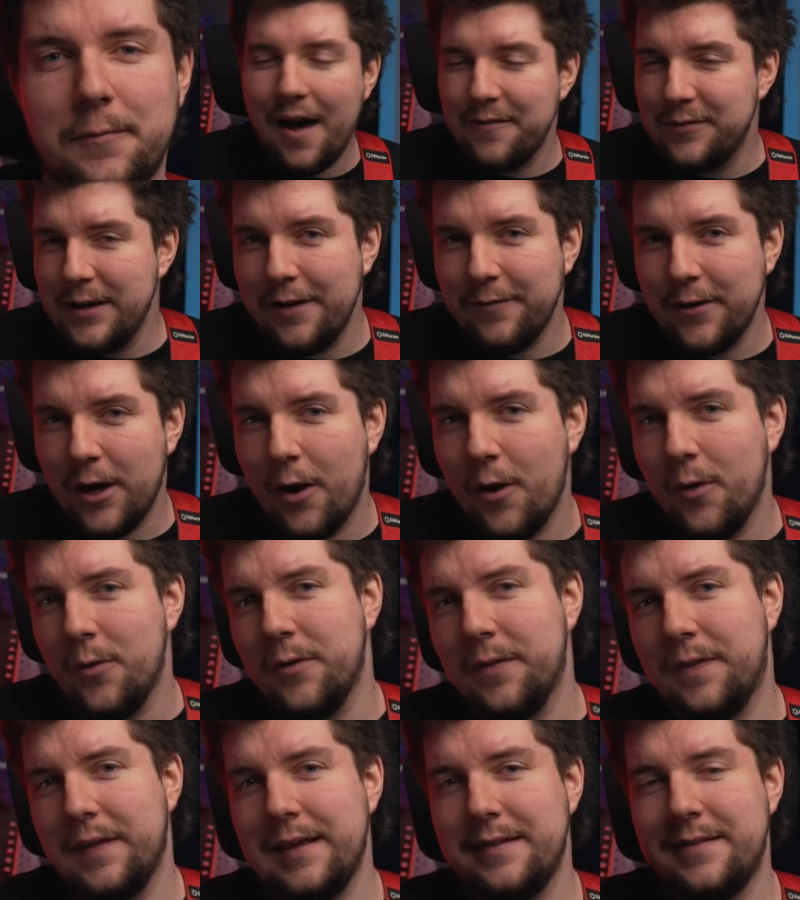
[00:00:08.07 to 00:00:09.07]
I've never
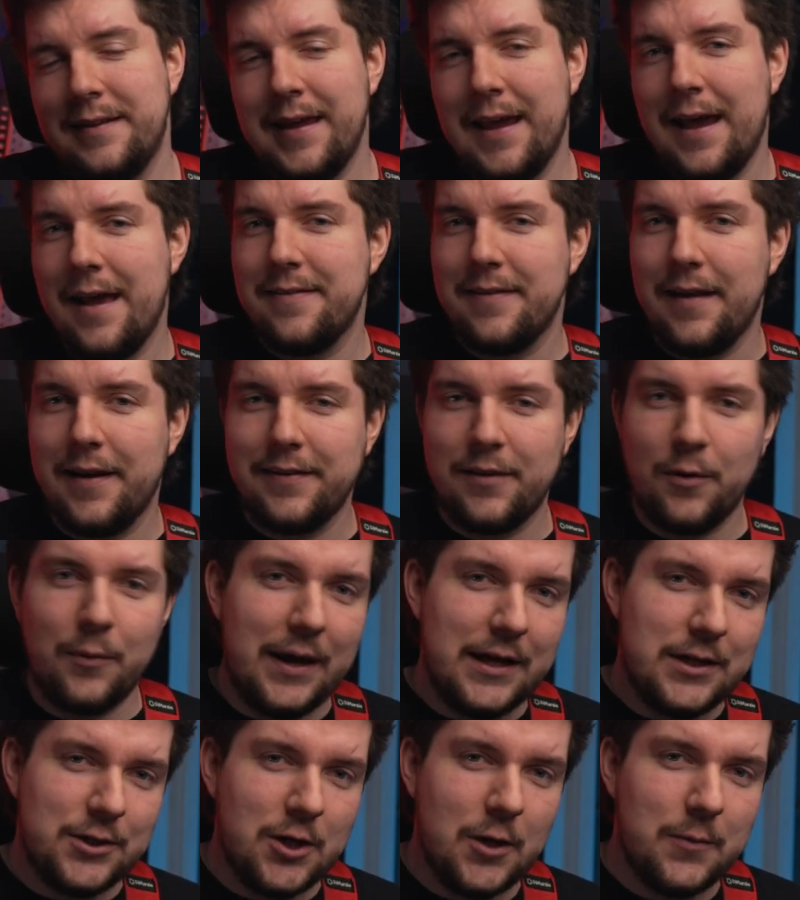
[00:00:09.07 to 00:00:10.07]
owned the
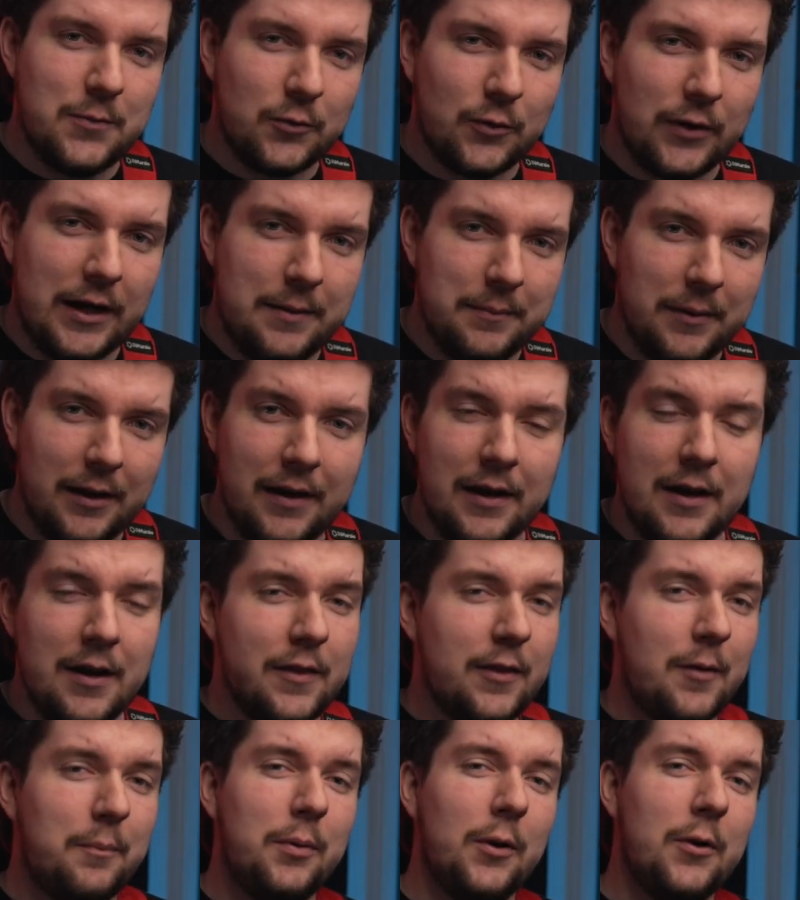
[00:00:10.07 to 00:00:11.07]
TS808 Tube Screamer,
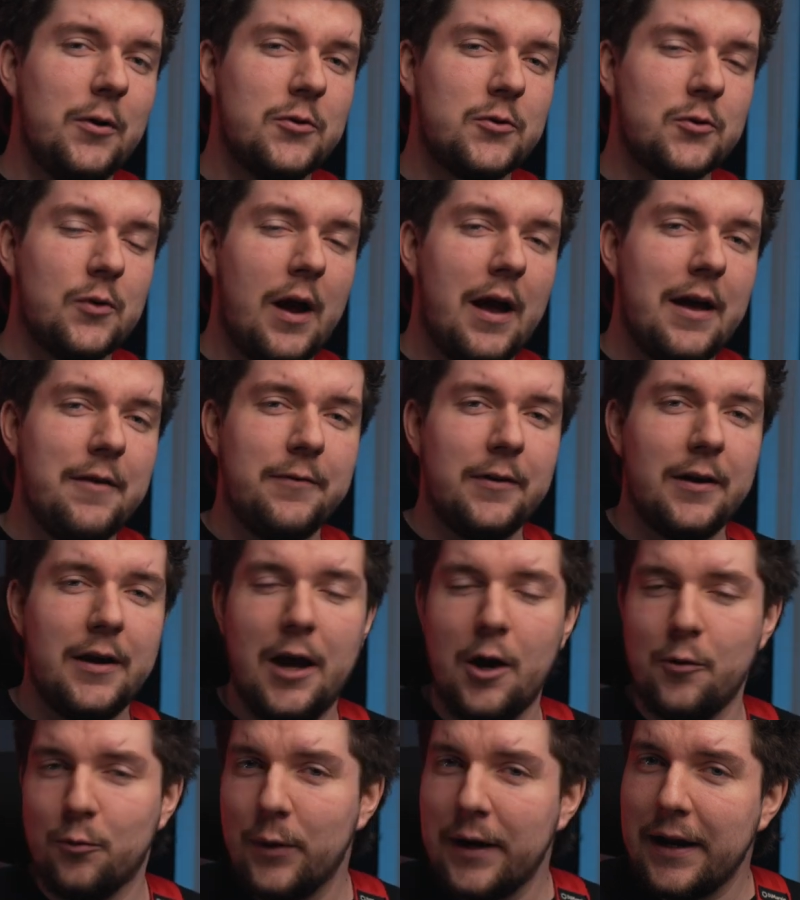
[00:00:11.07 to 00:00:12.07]
the Blues Driver,
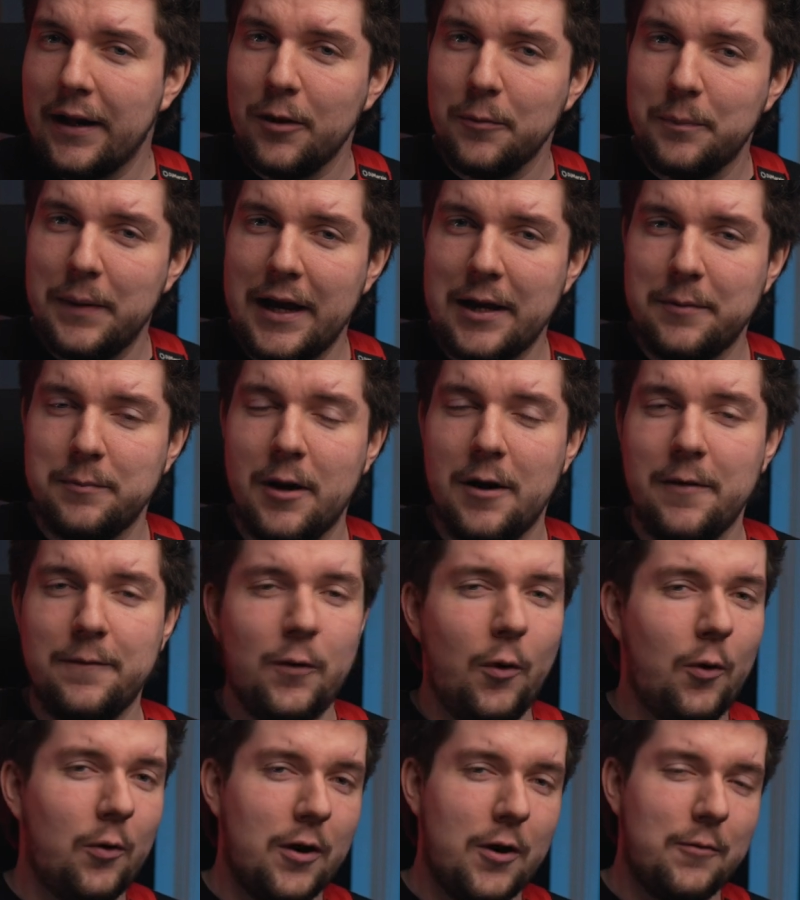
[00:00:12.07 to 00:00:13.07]
a real big Muff,
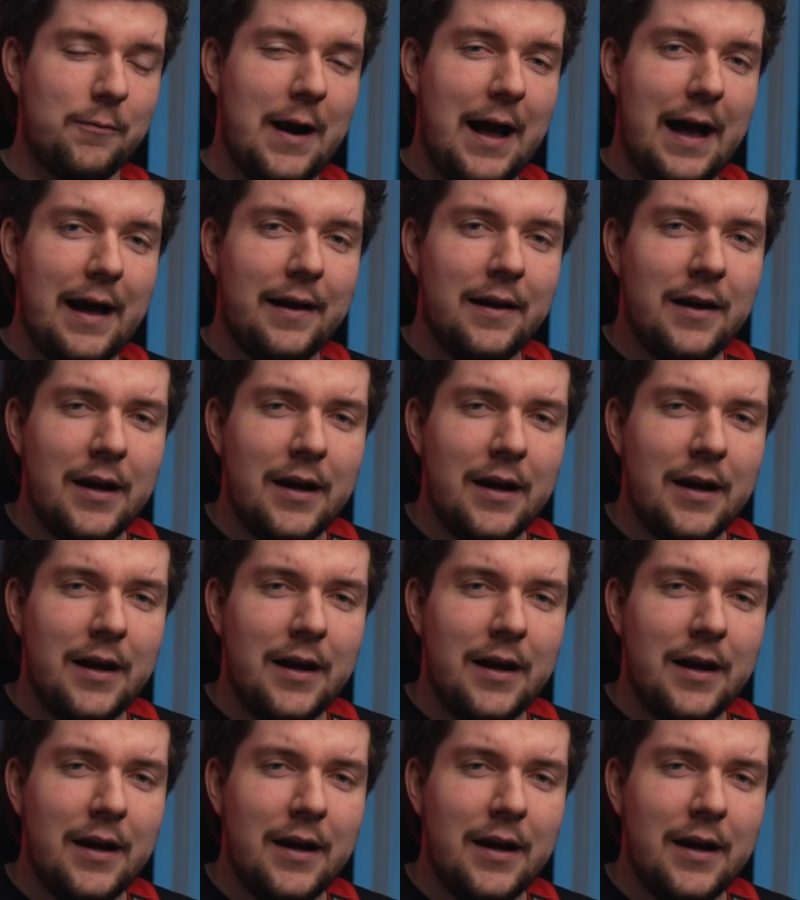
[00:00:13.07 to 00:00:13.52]
or a Rat,